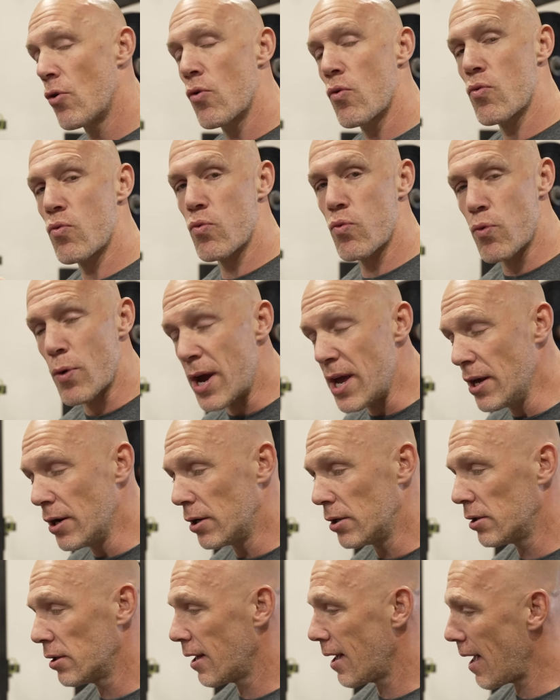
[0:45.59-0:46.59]

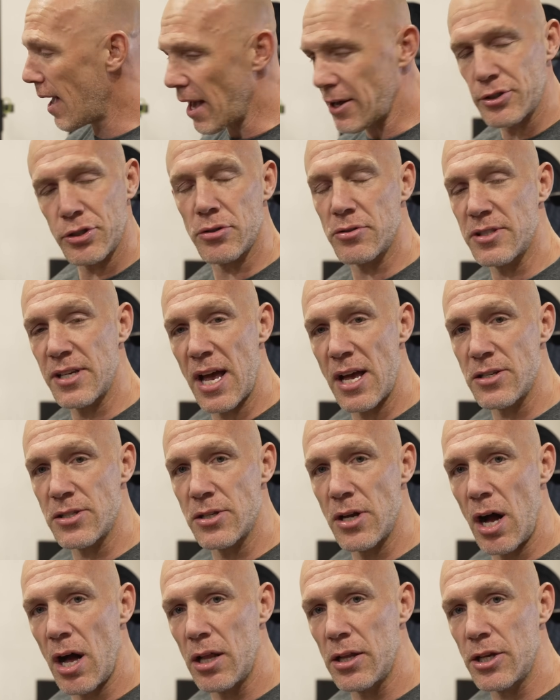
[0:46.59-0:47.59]
real exercise
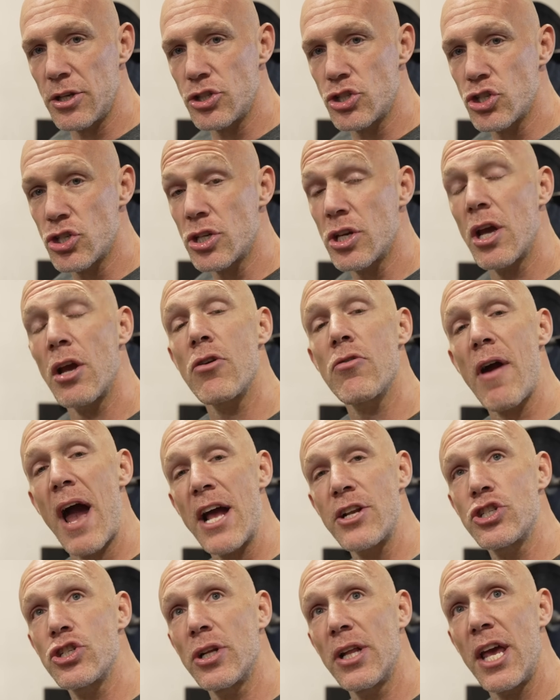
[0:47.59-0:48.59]
knowledge,
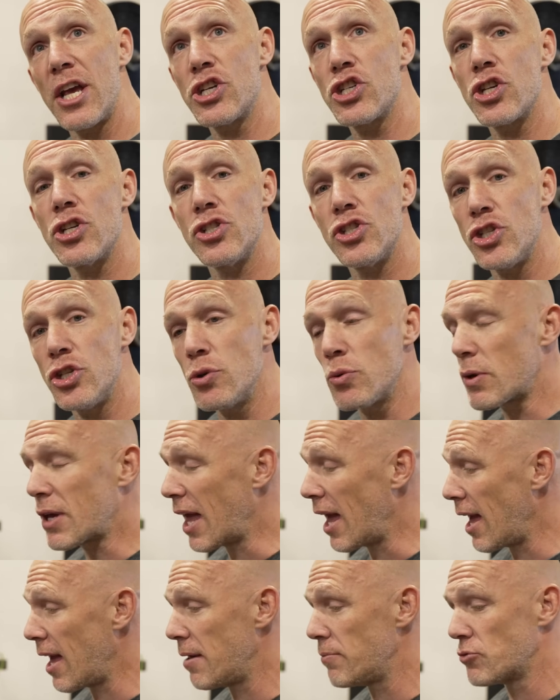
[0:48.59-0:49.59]
congratulations, you
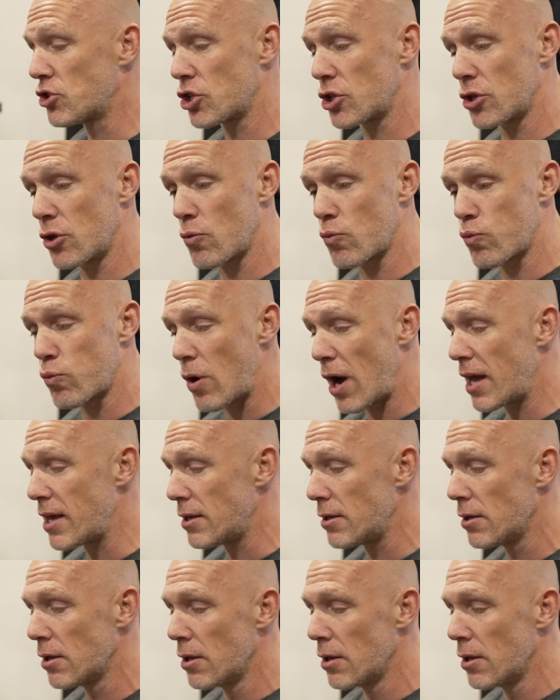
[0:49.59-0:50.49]
came to the right